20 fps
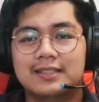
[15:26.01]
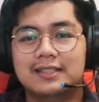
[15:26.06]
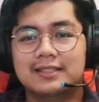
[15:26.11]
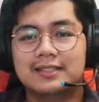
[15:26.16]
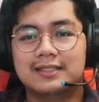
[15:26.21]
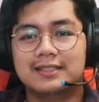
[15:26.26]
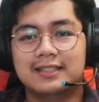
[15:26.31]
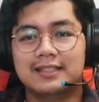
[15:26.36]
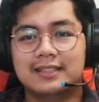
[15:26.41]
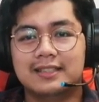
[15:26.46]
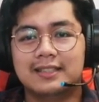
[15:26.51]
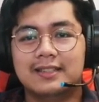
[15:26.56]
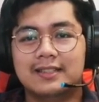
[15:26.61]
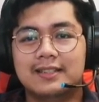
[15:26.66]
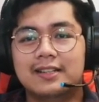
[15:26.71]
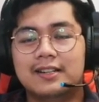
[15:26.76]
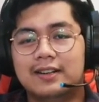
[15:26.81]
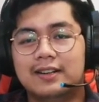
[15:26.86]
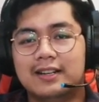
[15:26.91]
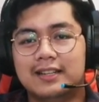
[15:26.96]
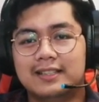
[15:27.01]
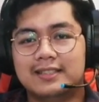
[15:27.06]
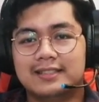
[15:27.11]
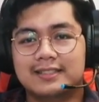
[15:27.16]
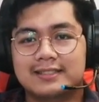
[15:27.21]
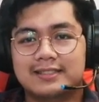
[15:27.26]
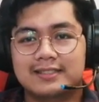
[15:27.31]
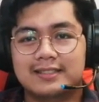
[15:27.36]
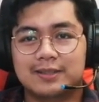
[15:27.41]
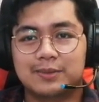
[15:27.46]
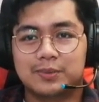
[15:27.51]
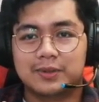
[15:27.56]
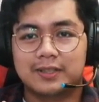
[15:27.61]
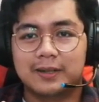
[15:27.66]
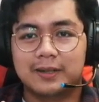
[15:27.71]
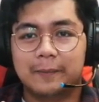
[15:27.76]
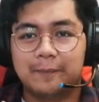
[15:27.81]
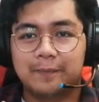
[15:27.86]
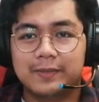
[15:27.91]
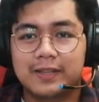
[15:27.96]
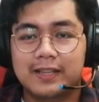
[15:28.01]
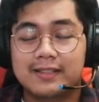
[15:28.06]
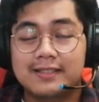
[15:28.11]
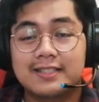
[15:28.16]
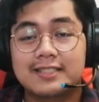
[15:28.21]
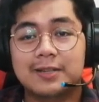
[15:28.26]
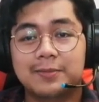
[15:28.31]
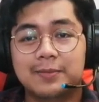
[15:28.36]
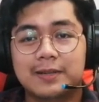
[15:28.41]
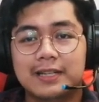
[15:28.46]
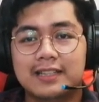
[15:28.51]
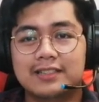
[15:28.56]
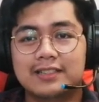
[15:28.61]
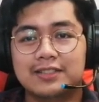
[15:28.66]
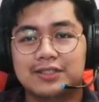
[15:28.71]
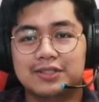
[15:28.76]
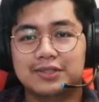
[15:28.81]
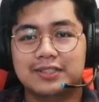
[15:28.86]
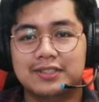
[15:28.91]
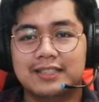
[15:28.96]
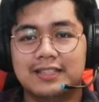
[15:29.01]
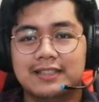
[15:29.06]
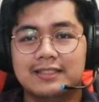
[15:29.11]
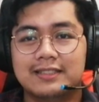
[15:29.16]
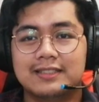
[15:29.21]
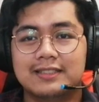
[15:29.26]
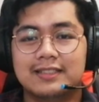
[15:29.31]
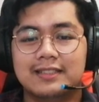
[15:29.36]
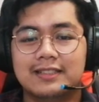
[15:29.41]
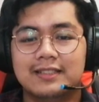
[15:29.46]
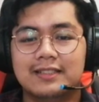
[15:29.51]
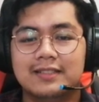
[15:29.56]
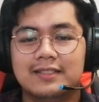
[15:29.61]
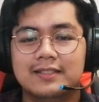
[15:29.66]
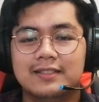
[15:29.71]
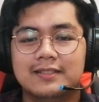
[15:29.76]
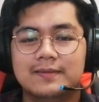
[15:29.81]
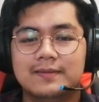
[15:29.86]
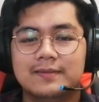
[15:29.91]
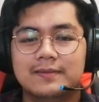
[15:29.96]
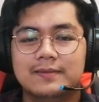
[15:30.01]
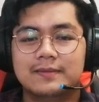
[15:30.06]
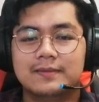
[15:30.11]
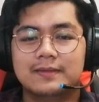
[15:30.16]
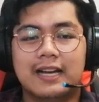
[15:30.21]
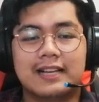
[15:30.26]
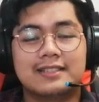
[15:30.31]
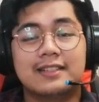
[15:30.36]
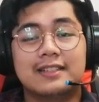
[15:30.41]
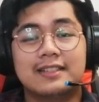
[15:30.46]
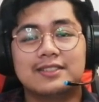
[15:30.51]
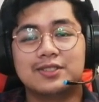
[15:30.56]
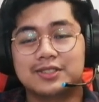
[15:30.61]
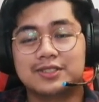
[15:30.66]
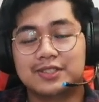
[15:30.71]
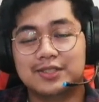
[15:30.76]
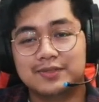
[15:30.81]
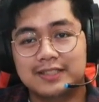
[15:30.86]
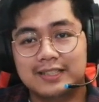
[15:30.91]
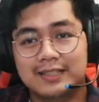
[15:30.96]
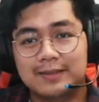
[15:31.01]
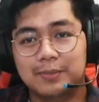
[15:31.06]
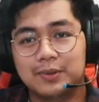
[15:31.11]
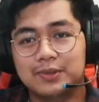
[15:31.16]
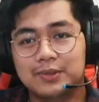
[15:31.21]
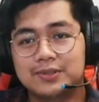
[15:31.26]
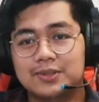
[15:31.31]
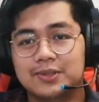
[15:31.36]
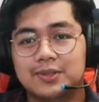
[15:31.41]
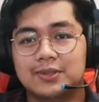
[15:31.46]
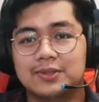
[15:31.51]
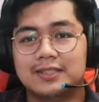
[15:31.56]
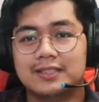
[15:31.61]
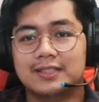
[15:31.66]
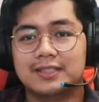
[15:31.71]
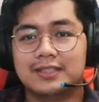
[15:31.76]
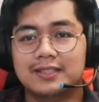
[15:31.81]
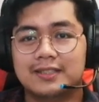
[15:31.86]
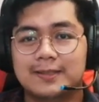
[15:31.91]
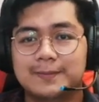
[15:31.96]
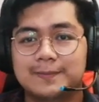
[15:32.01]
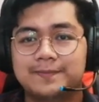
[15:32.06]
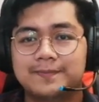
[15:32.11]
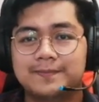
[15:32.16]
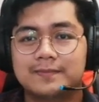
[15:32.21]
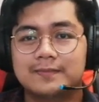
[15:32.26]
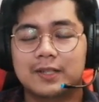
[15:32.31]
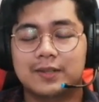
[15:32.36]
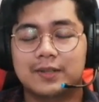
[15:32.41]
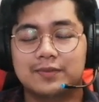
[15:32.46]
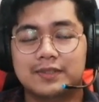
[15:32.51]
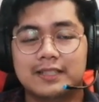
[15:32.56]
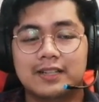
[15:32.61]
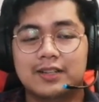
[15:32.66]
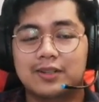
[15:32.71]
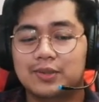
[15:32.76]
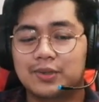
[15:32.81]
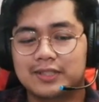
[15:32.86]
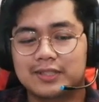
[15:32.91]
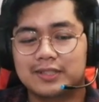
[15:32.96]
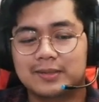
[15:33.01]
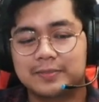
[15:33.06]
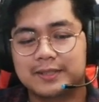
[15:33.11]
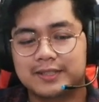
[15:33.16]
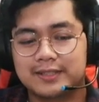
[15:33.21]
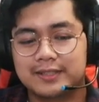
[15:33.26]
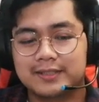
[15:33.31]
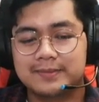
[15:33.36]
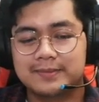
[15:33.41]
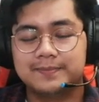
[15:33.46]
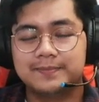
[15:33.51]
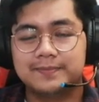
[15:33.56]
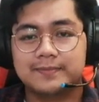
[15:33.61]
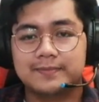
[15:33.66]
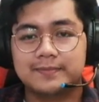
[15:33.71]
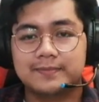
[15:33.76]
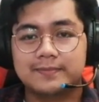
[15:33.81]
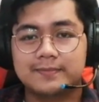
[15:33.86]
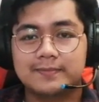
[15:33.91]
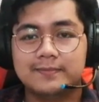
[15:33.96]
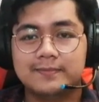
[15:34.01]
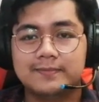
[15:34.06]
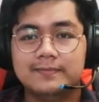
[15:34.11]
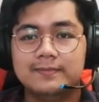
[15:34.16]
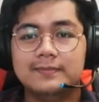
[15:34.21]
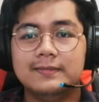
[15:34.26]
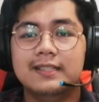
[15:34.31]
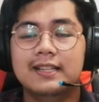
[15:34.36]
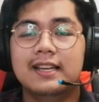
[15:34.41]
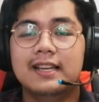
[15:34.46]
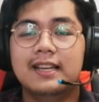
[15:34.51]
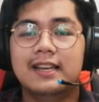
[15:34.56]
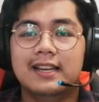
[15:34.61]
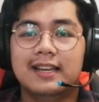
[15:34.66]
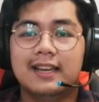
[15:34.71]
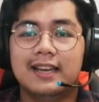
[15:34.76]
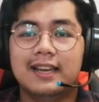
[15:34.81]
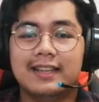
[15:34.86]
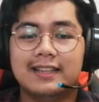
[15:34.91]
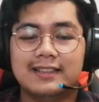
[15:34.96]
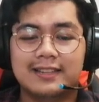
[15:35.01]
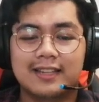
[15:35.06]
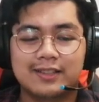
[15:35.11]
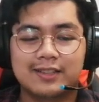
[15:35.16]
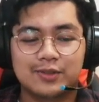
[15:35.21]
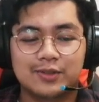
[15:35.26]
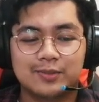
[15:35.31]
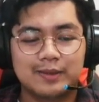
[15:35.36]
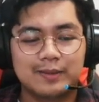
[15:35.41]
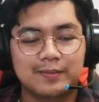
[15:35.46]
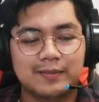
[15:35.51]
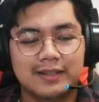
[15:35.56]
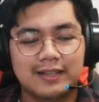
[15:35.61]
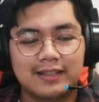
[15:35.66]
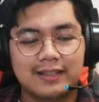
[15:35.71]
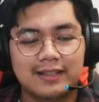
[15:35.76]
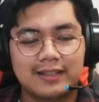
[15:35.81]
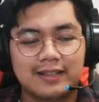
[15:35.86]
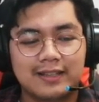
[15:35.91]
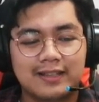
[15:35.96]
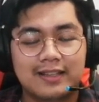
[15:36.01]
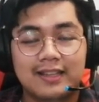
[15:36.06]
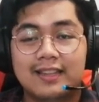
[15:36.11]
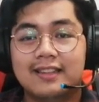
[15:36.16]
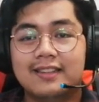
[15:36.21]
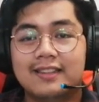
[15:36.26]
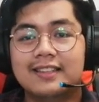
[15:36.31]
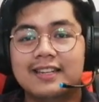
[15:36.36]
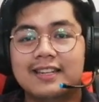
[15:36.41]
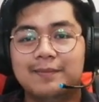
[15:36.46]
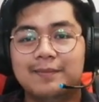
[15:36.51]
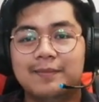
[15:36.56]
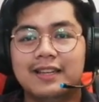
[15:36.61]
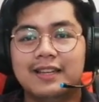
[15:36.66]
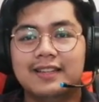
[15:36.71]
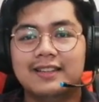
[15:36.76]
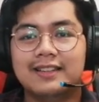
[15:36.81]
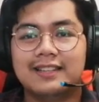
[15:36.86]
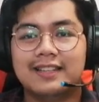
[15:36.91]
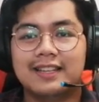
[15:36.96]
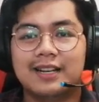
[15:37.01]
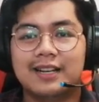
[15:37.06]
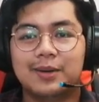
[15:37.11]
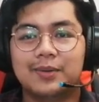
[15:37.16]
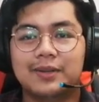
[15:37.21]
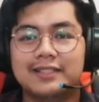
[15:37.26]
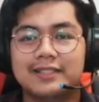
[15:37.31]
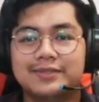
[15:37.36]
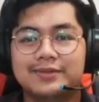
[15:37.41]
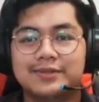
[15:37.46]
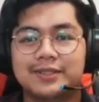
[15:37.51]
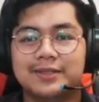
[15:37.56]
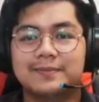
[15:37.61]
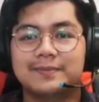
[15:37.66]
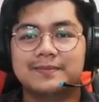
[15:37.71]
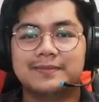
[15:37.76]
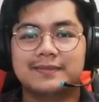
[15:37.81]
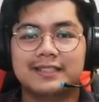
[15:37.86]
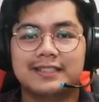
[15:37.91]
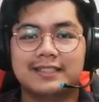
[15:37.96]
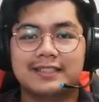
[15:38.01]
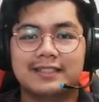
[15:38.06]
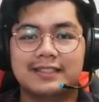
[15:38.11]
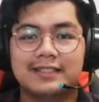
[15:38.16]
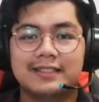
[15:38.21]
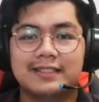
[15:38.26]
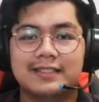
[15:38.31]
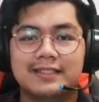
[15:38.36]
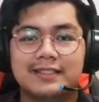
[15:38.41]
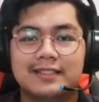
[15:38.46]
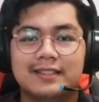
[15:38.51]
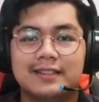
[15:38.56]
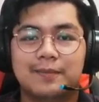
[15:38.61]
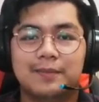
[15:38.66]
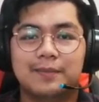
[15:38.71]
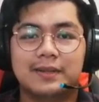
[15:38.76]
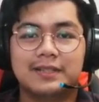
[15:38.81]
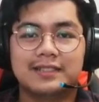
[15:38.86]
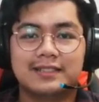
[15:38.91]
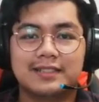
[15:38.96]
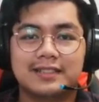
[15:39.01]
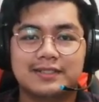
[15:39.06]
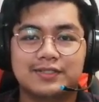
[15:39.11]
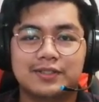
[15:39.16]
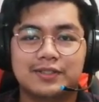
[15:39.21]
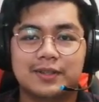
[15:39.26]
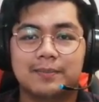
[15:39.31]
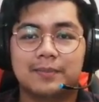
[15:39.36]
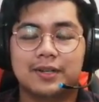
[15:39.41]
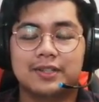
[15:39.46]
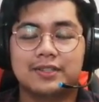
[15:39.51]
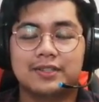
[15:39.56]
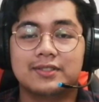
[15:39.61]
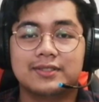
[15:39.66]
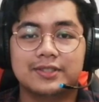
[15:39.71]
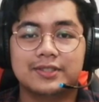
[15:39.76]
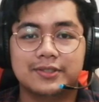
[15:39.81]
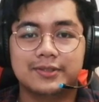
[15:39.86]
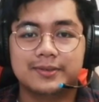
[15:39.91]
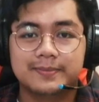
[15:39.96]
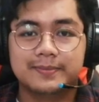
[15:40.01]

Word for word: the races that were discriminated during the as a result of the post-colonial of the colonial period. And that would be my three main takeaways from the materials from module two.